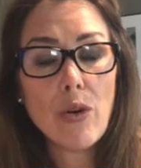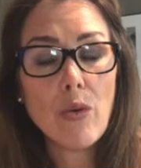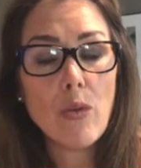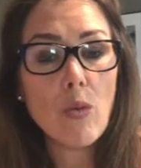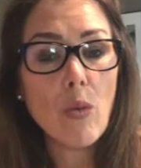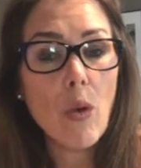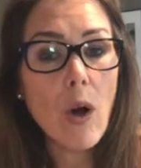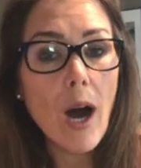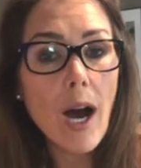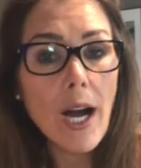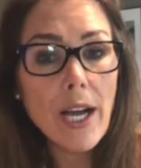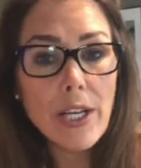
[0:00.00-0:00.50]

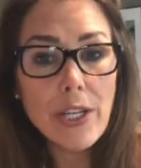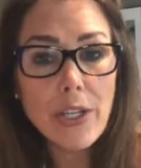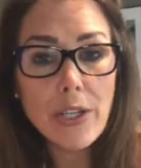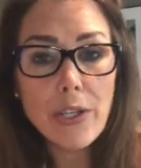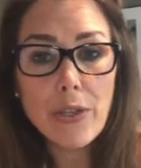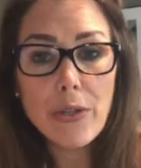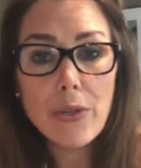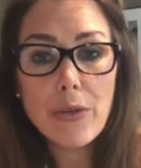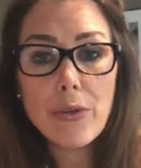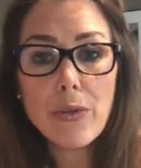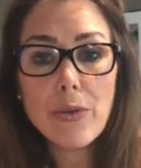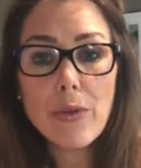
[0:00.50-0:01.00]
why
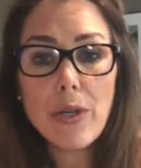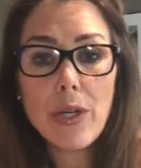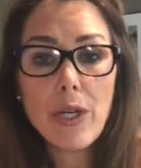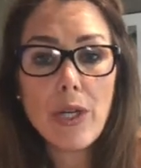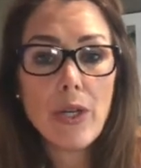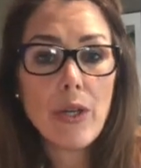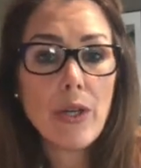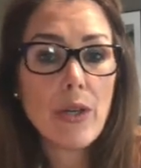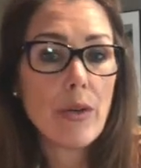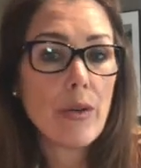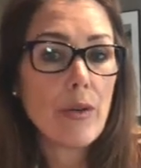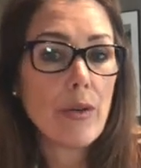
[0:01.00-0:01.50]
you
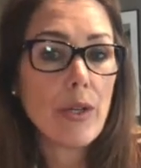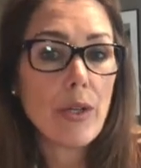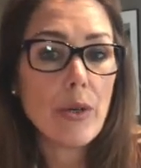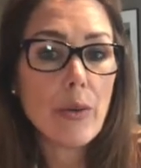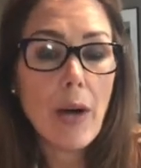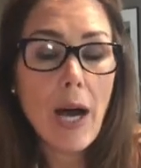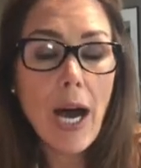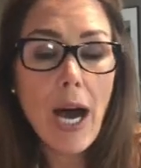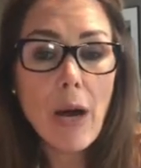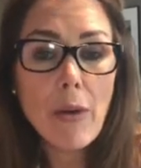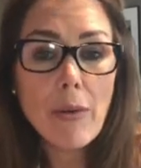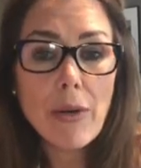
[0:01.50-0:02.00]
know,
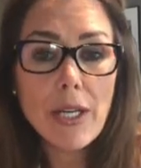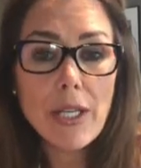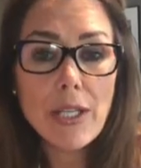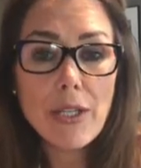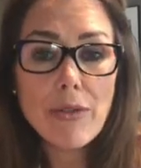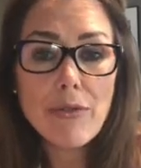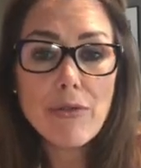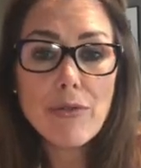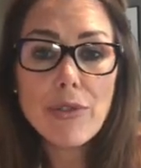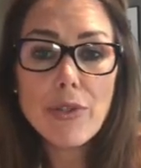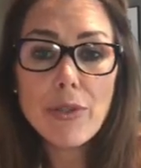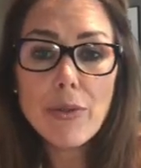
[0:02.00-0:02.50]
how can
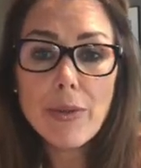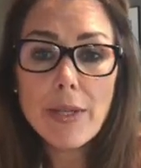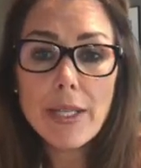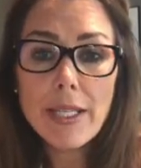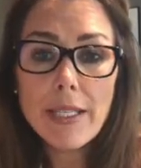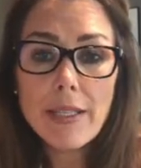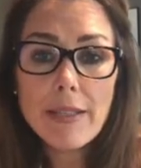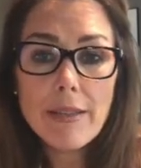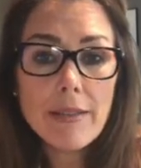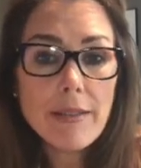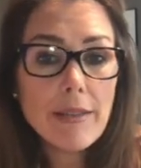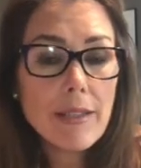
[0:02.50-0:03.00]
you do it,